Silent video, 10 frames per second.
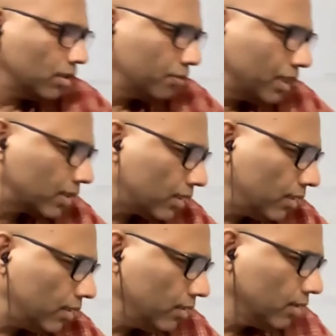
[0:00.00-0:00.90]

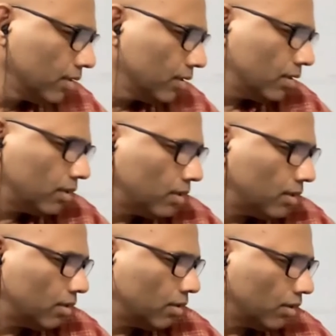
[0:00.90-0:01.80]
Basically,
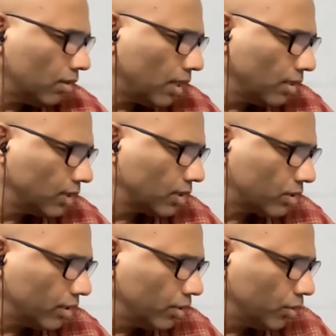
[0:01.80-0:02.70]
I just
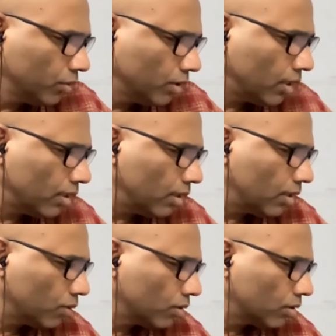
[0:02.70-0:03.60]
tell you, I
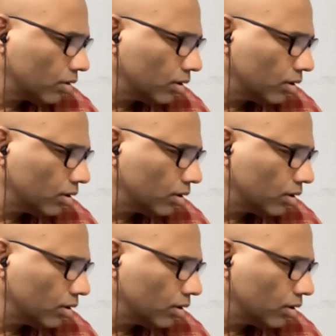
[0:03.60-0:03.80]
don't